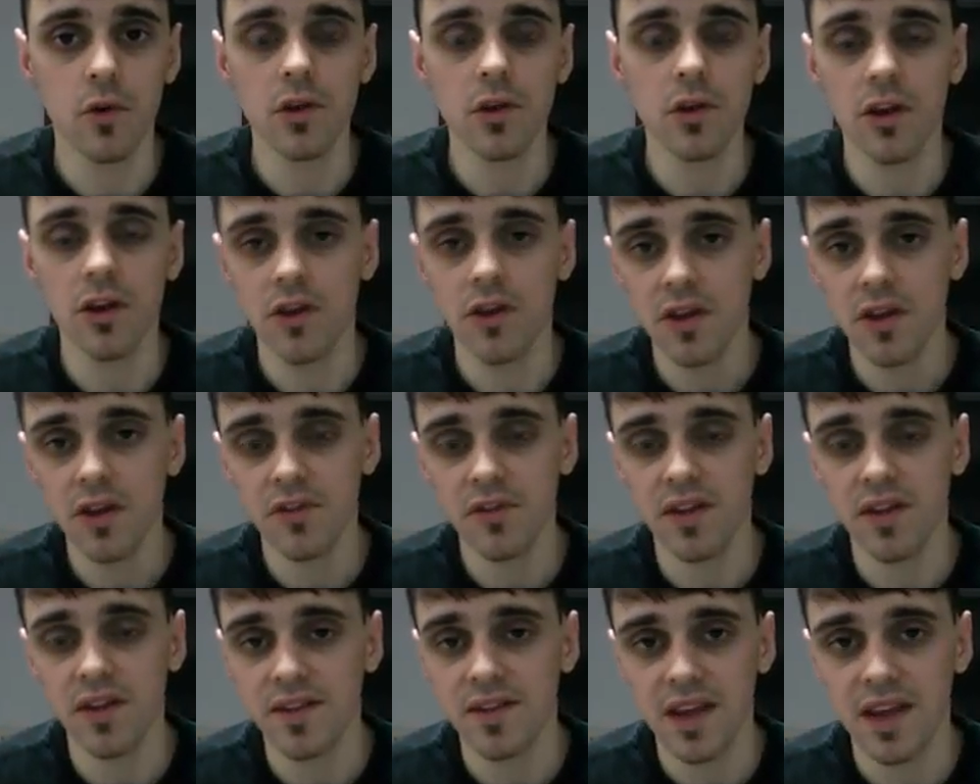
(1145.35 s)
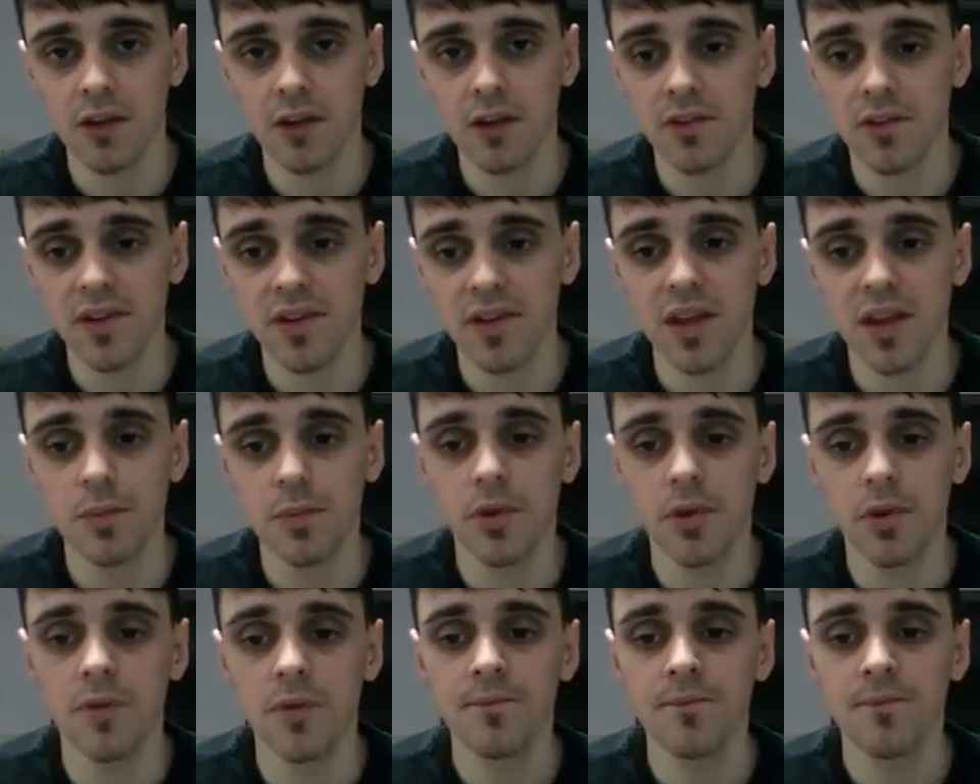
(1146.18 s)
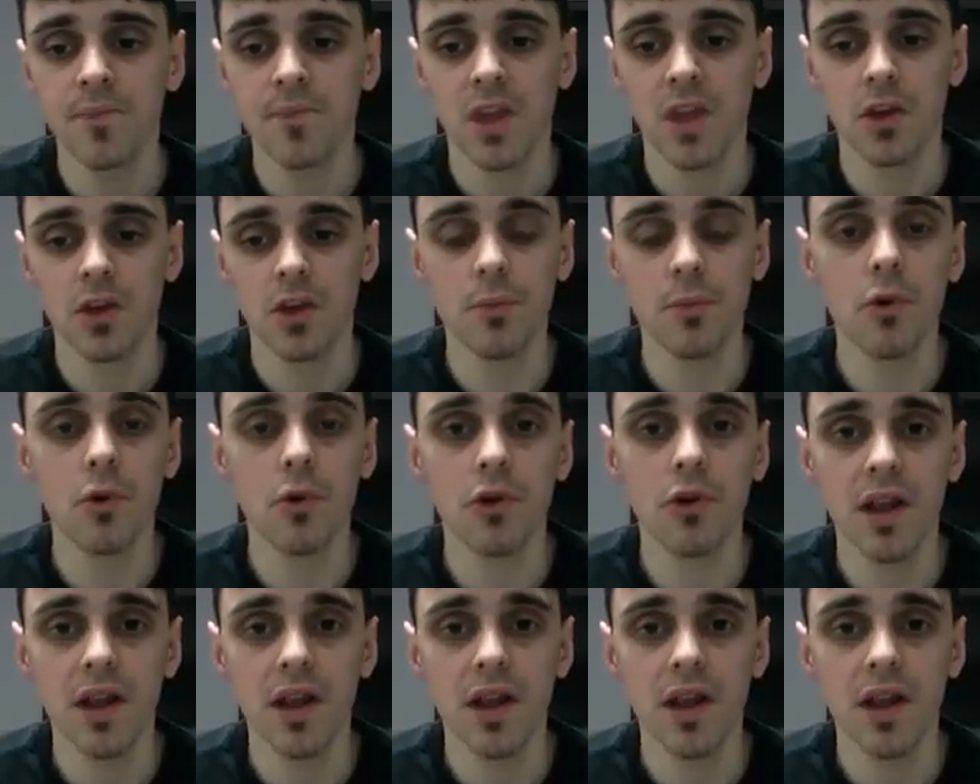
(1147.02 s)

Nothing is guaranteed, but you're more